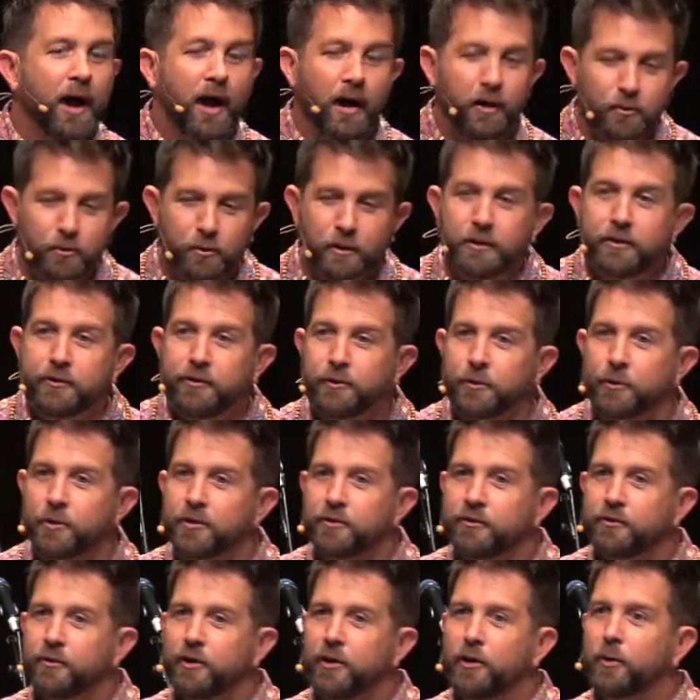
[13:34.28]

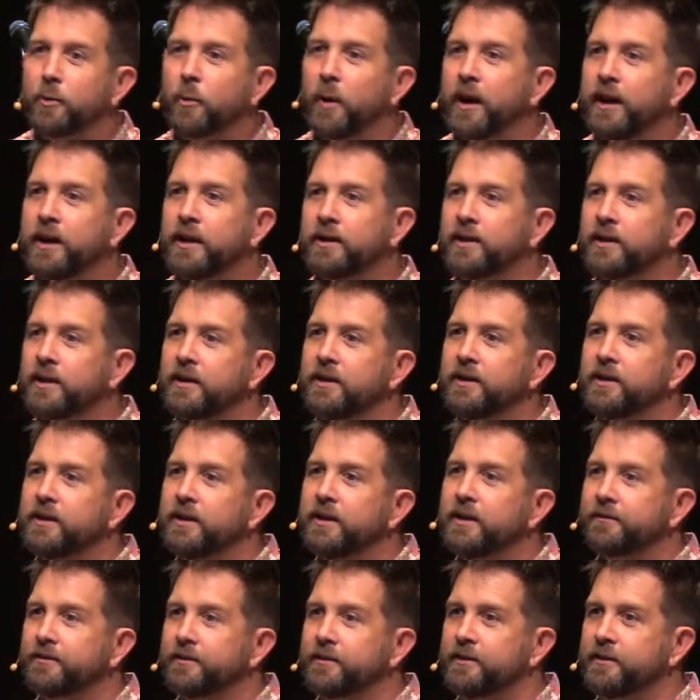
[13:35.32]
resource away in any
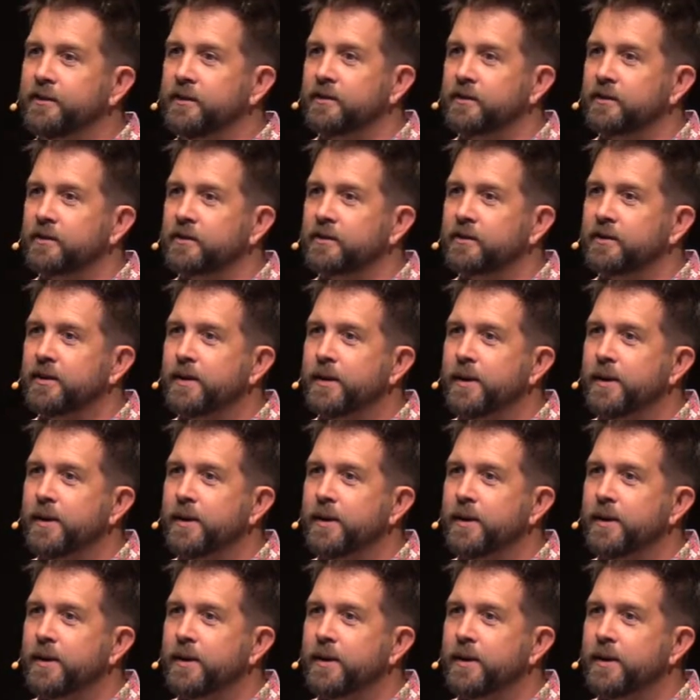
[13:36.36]
given year.